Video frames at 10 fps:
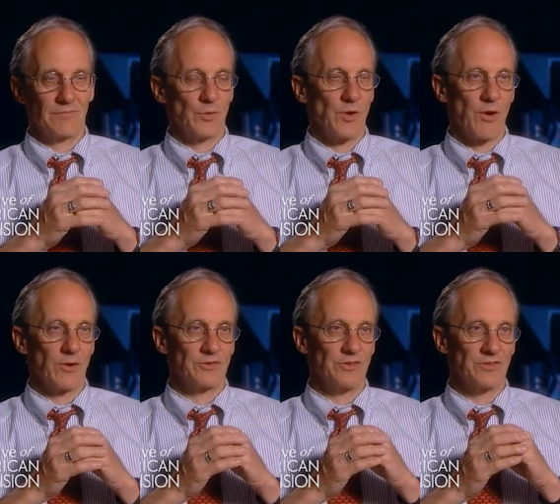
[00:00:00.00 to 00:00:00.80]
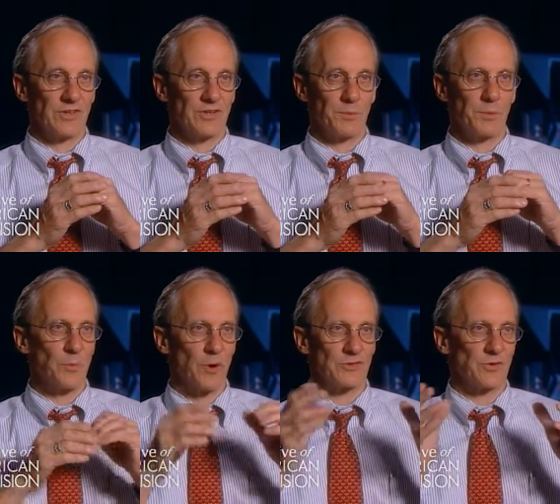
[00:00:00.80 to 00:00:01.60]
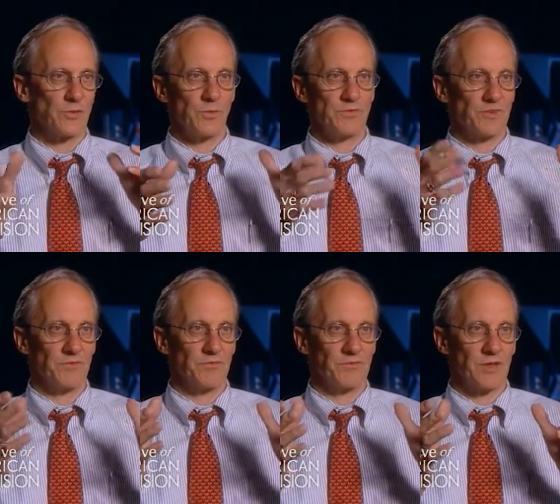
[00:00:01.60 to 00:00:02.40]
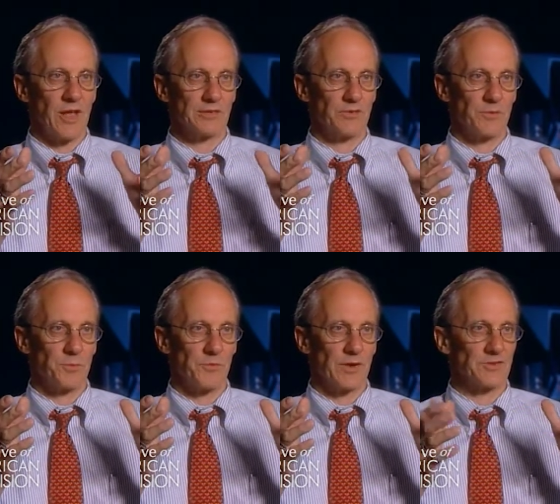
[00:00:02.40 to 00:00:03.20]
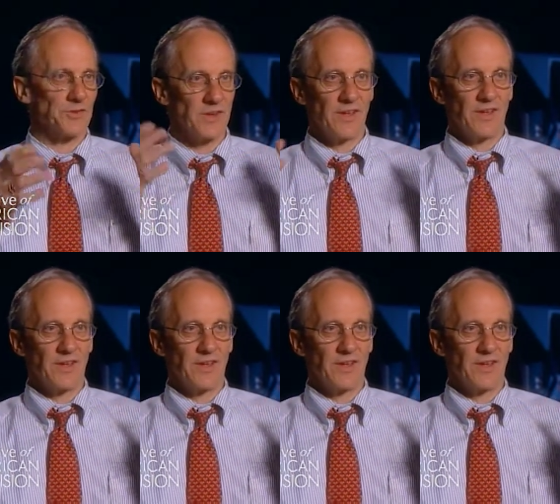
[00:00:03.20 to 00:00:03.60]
Lou Gehrig's disease up in Boston who was a philosophy professor,